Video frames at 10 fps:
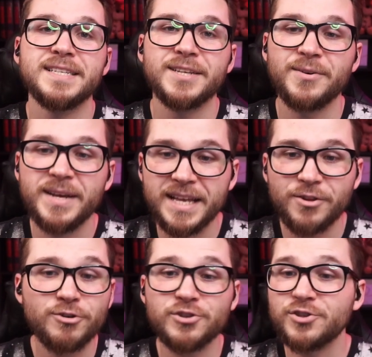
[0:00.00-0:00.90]
So
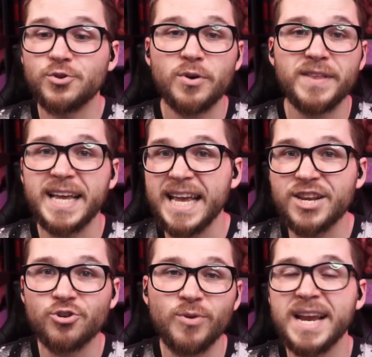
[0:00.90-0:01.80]
those are sort of like
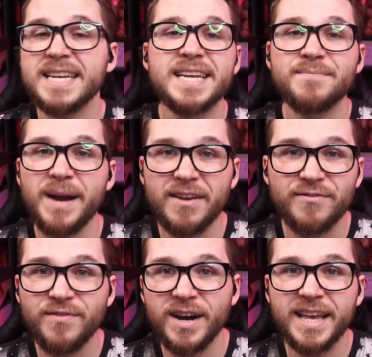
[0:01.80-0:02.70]
ingrained in my
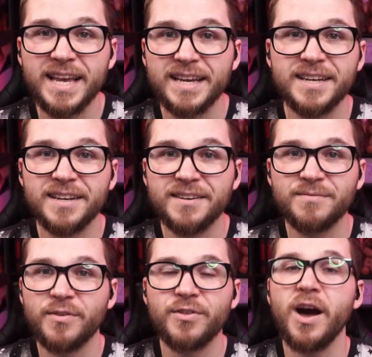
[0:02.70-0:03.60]
fucking
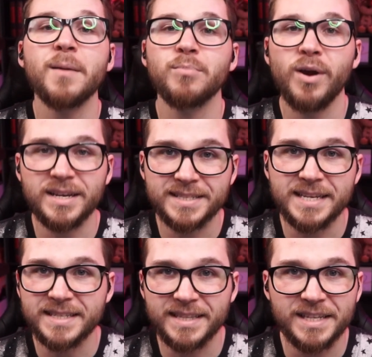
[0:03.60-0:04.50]
thought
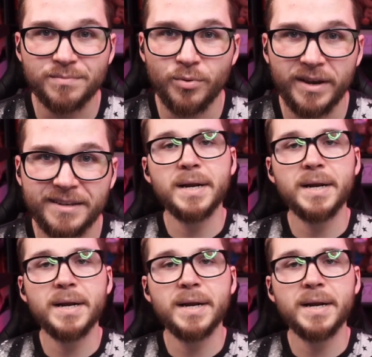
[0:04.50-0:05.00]
process at this point.